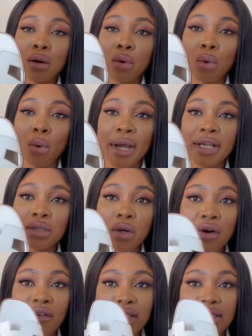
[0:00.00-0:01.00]
white
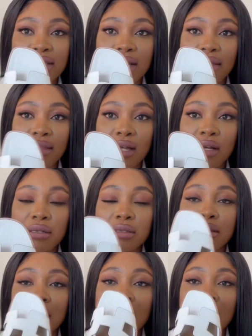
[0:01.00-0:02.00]
orange sandals,
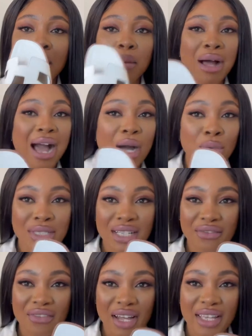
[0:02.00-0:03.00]
I would
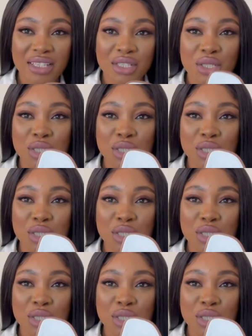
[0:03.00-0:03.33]
advise you